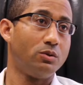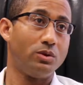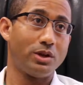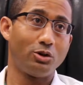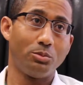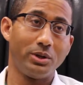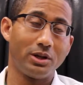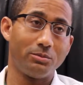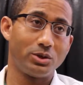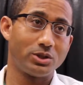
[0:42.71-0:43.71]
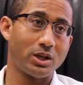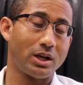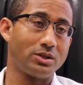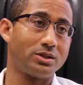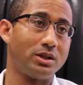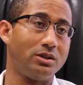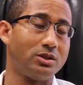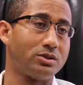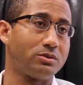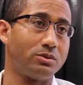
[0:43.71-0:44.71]
without opening up your chest and
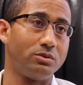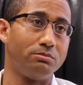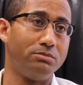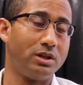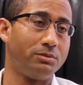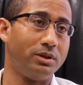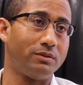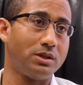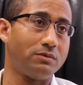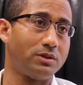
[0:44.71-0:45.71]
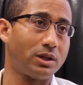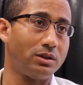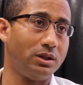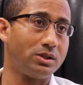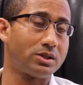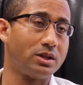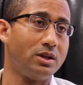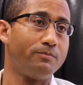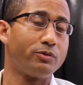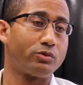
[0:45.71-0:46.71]
just through minimally invasive techniques,
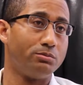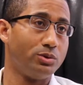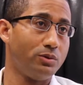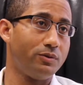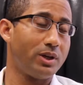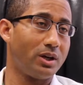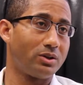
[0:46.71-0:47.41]
remove the